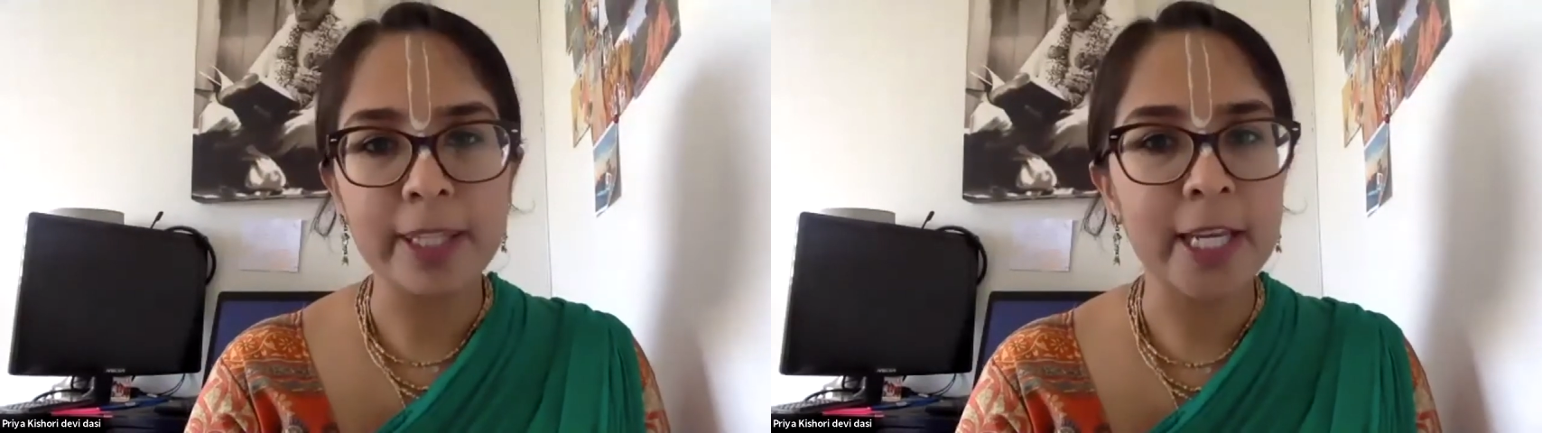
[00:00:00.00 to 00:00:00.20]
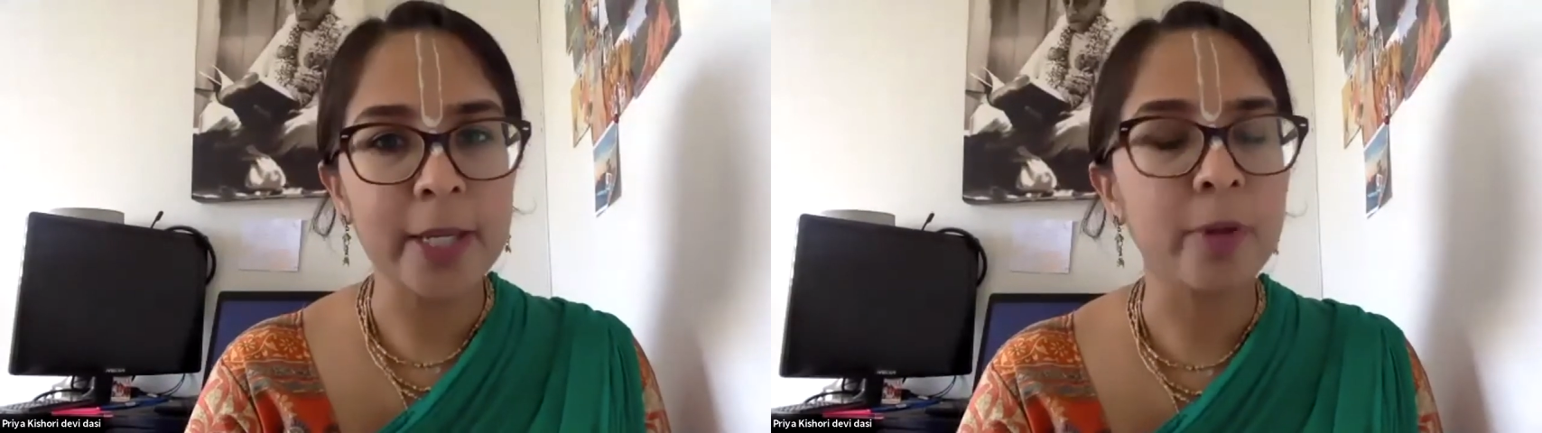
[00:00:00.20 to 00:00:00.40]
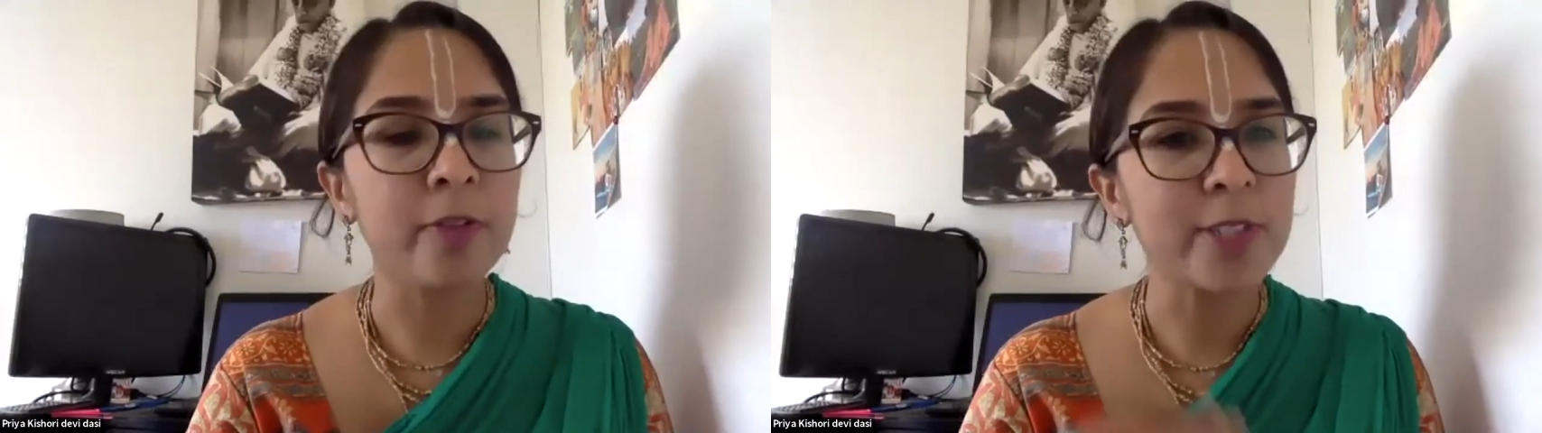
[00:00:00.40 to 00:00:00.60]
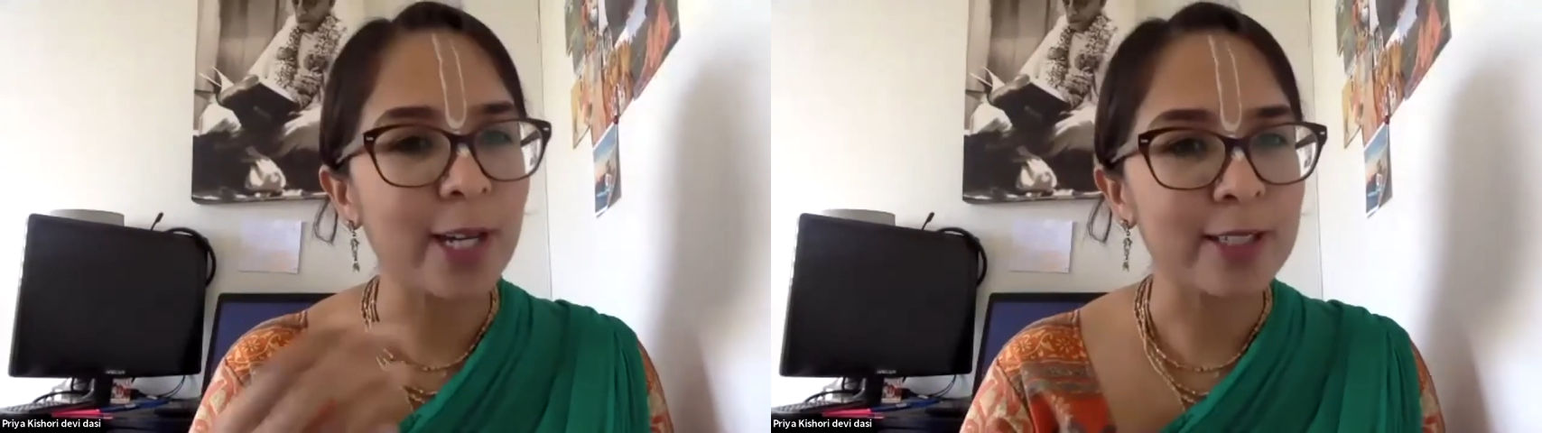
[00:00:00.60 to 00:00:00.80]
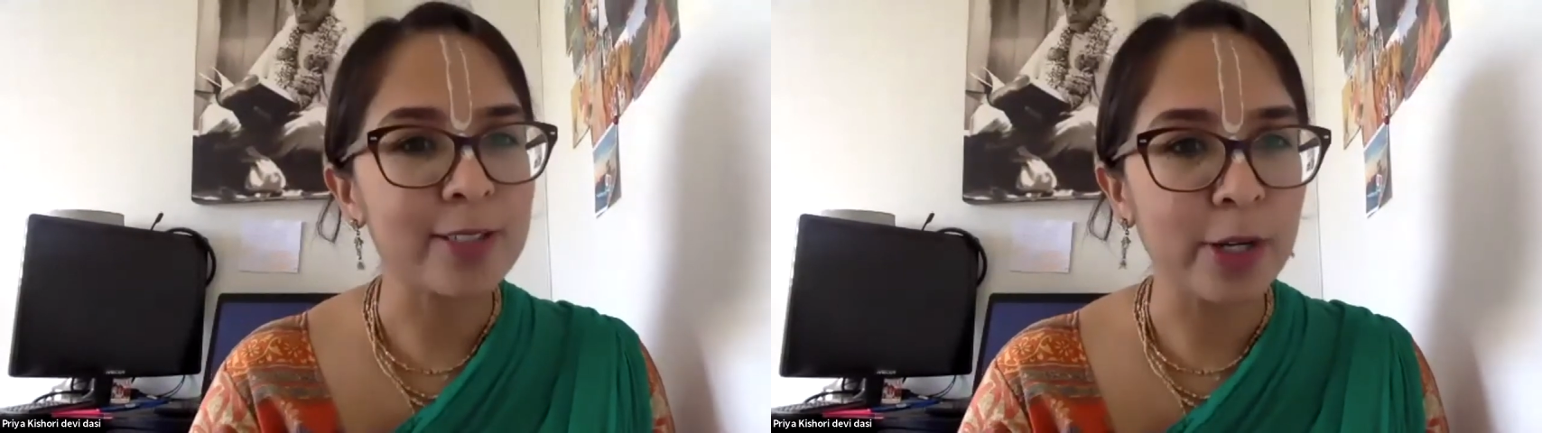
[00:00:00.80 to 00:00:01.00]
the name of
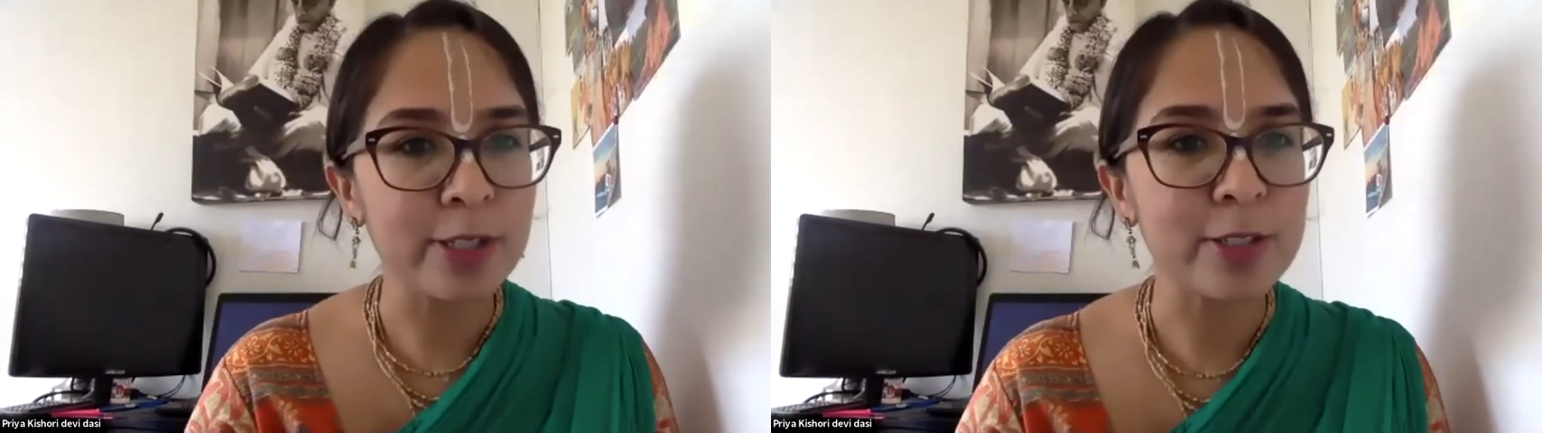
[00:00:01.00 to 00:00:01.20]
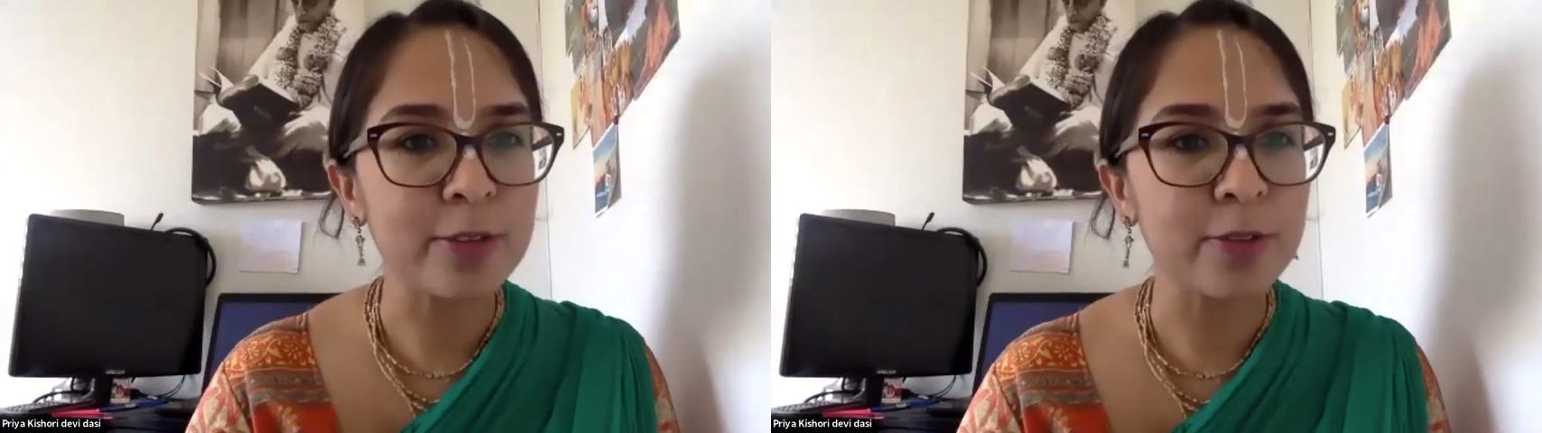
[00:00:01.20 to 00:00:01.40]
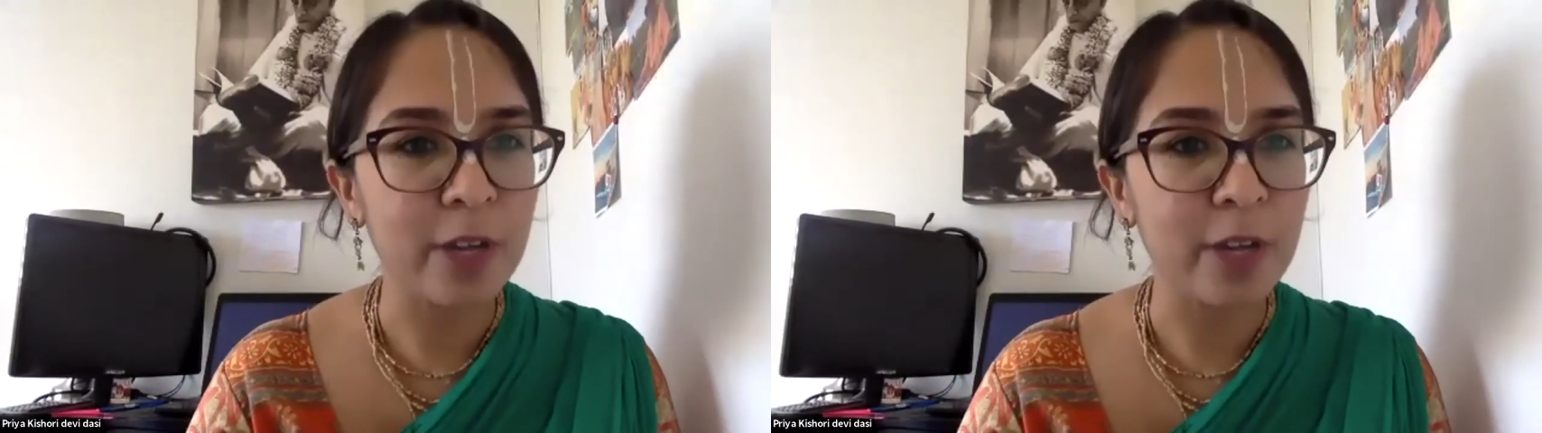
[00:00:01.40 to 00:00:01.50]
Dr.